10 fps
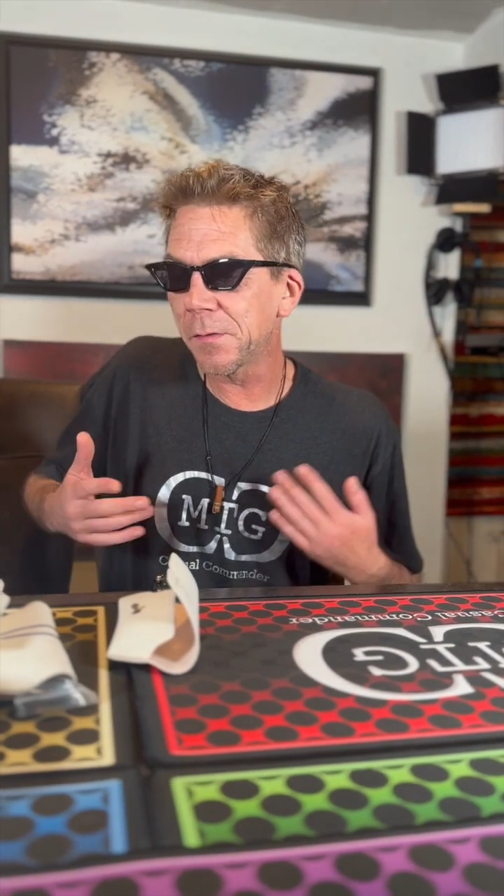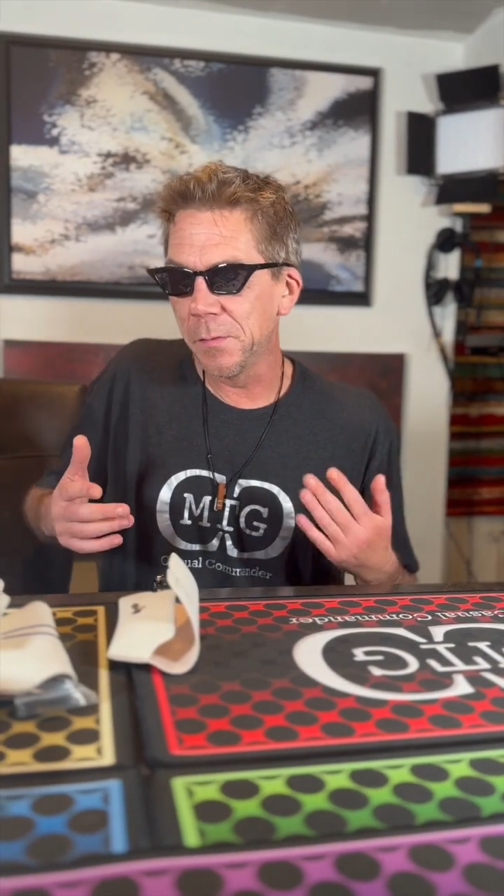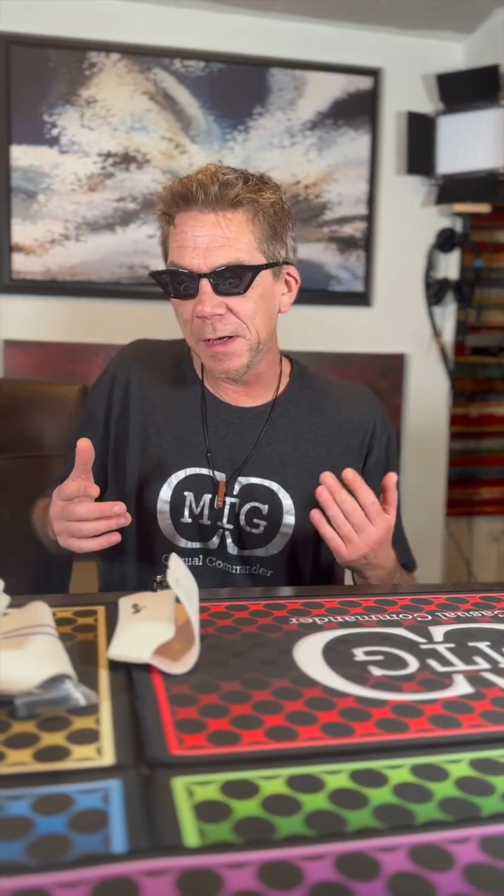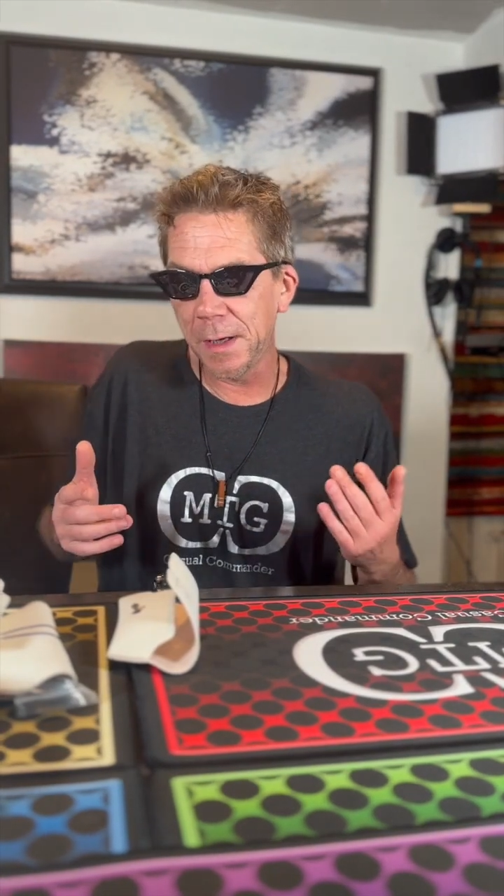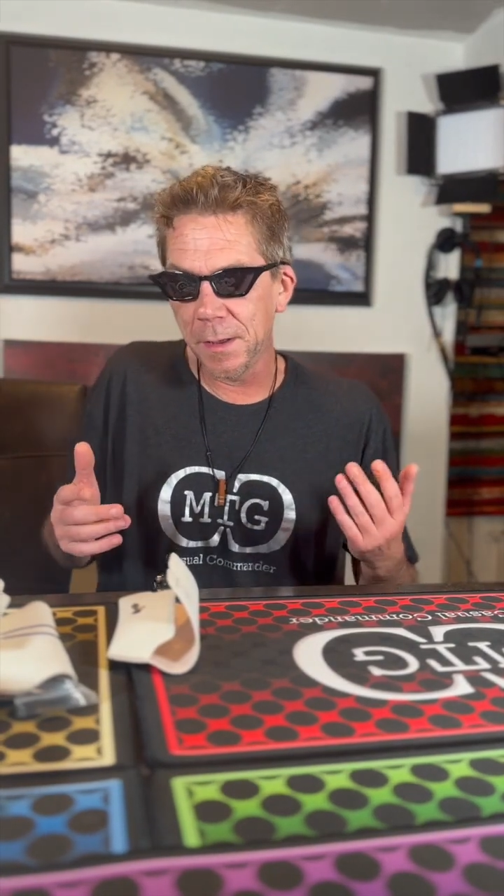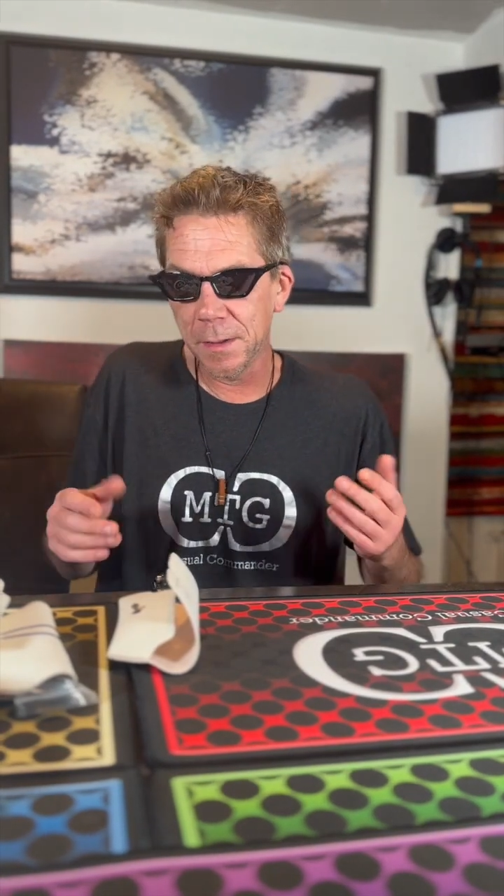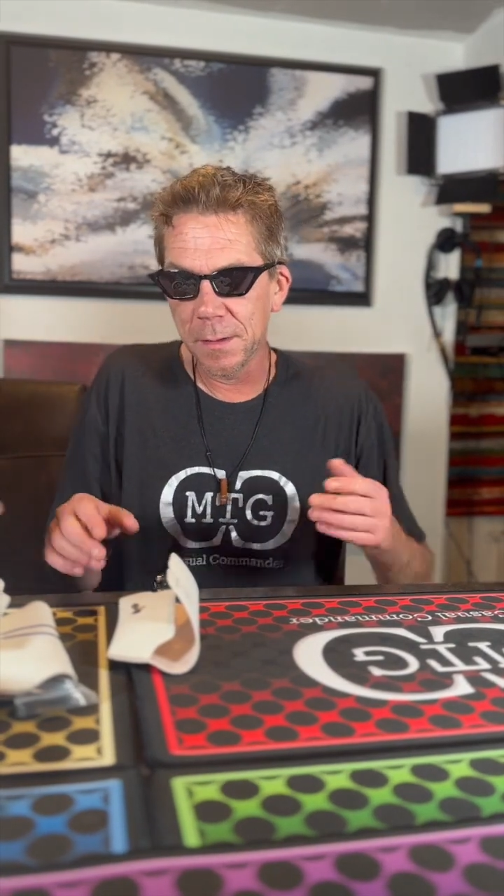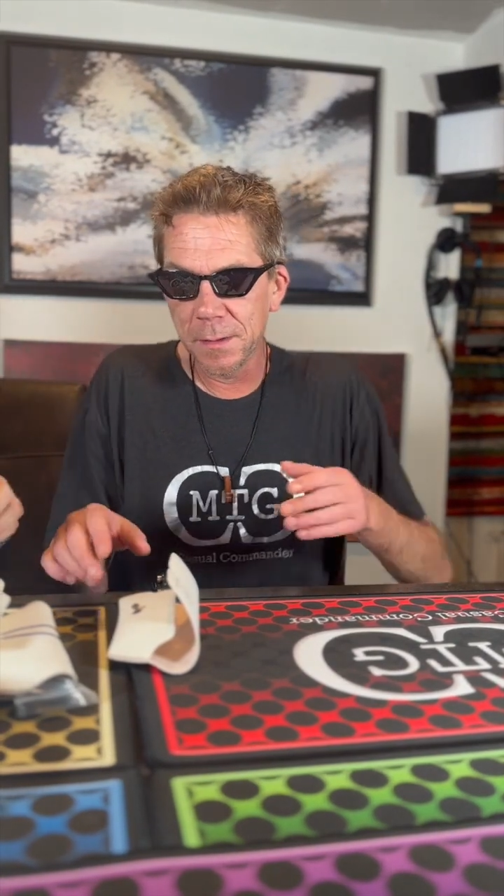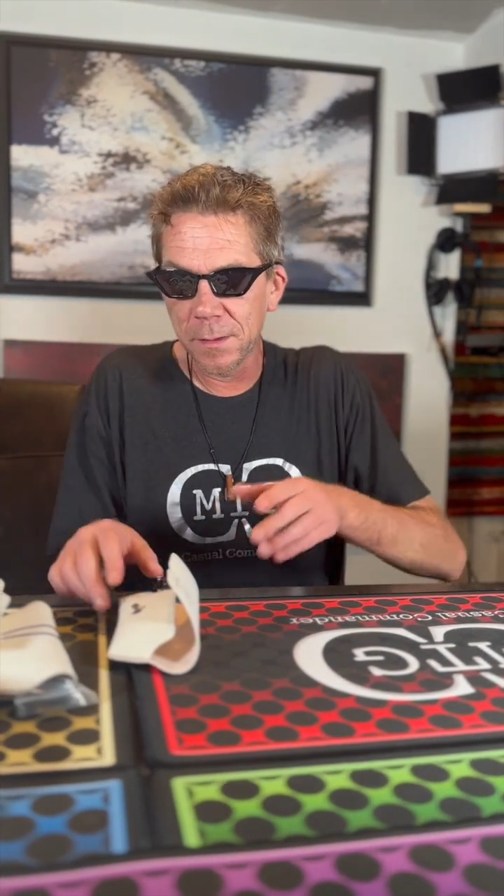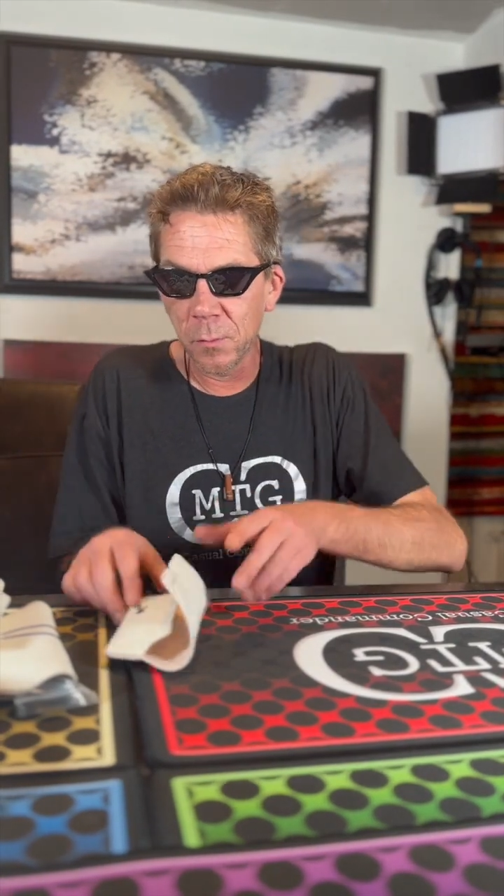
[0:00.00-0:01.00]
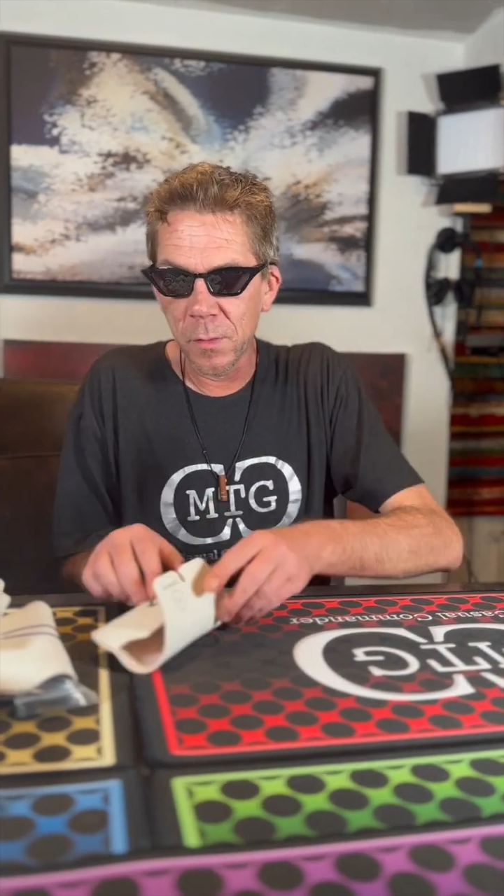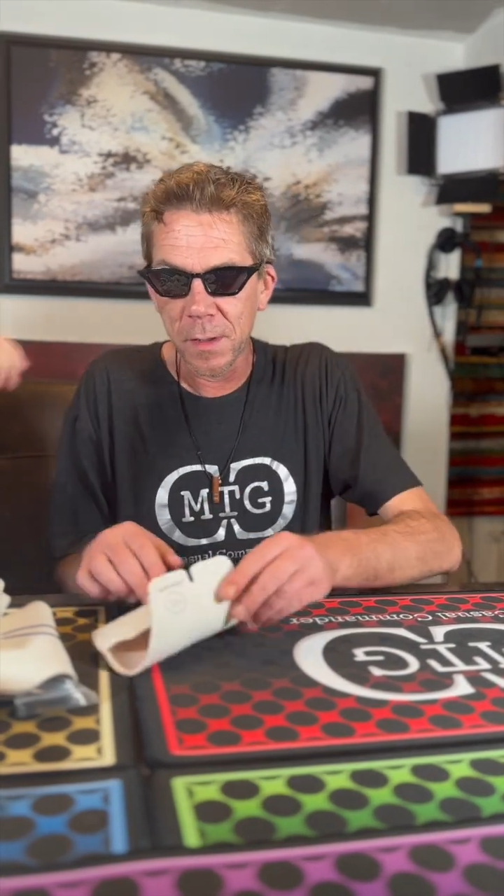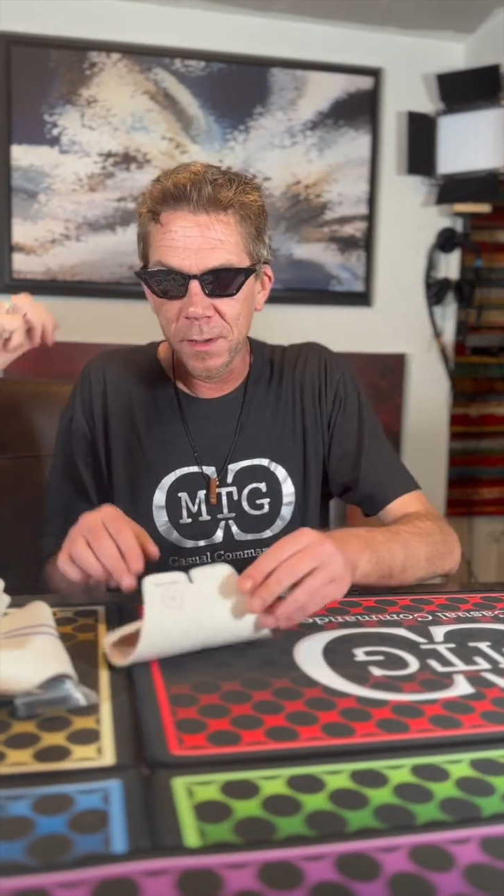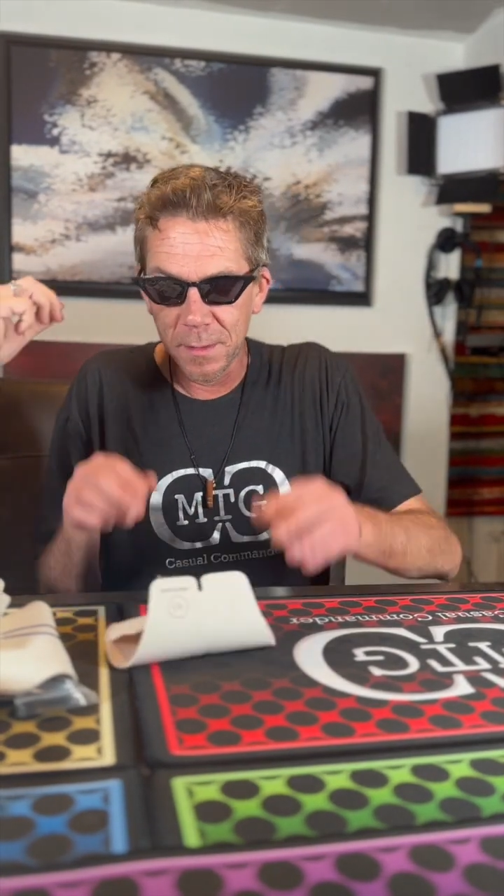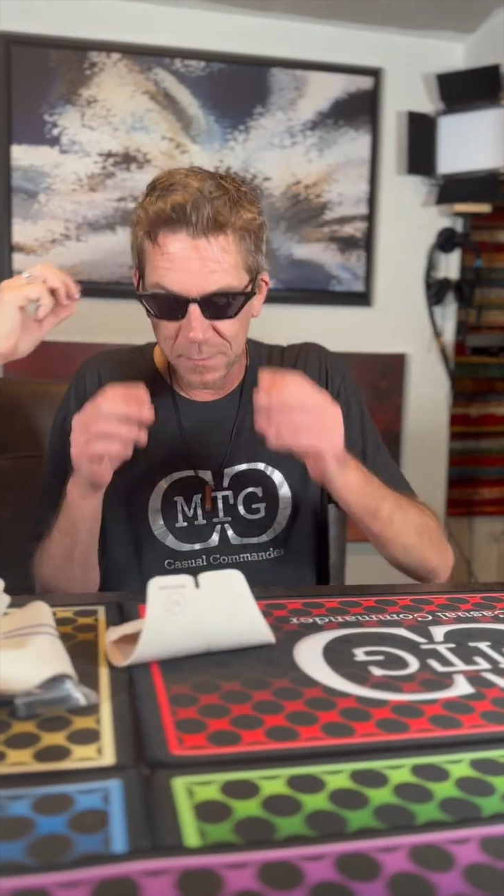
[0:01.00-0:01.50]
to Those it looks
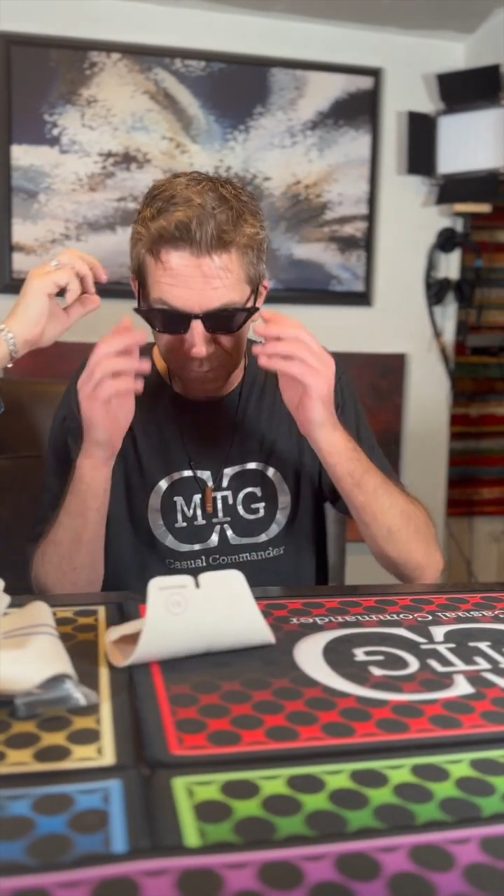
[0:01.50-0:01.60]
like you